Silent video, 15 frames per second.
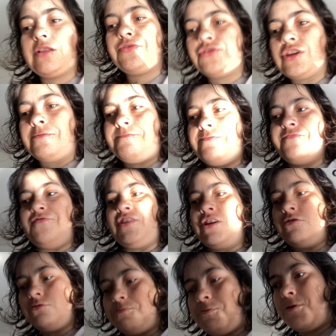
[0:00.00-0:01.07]
The
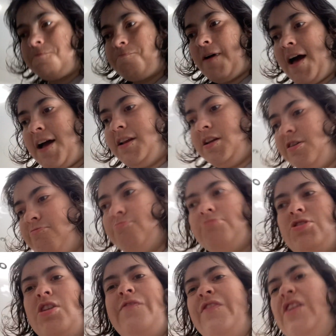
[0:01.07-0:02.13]
reusable pad,
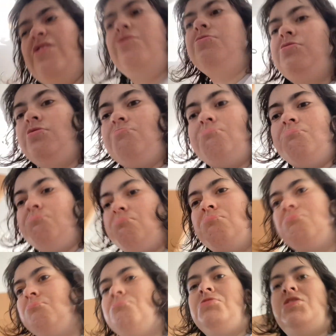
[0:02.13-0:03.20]
it feels
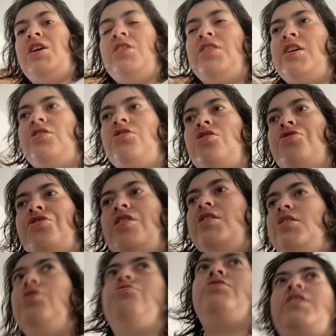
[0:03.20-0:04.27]
like there's nothing
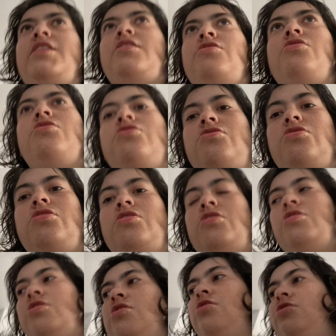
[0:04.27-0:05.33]
in your knickers.
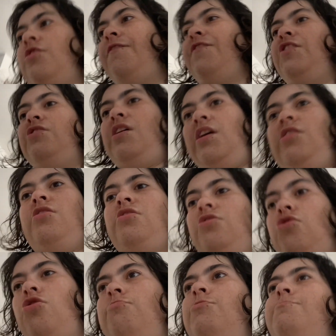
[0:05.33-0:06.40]
It feels like a
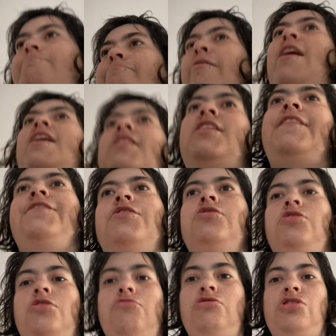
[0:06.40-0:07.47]
normal pad if you're
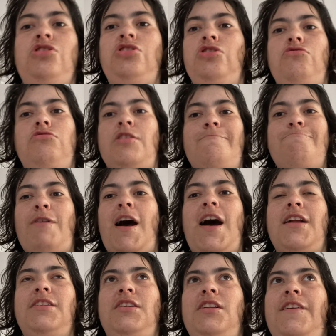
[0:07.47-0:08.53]
used to using
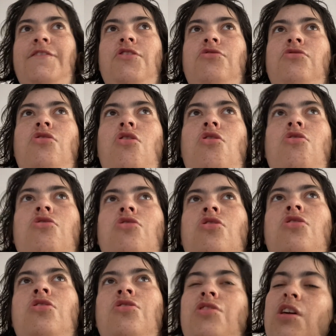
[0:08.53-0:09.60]
pads, and if you're not,
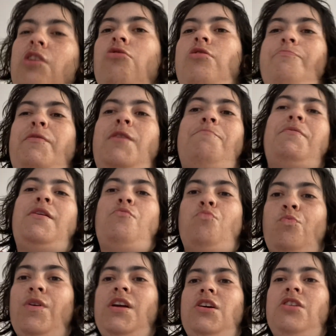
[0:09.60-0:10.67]
they're going to be a bit
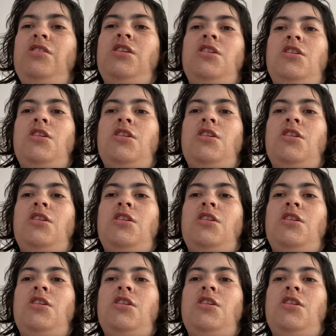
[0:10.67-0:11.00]
weird.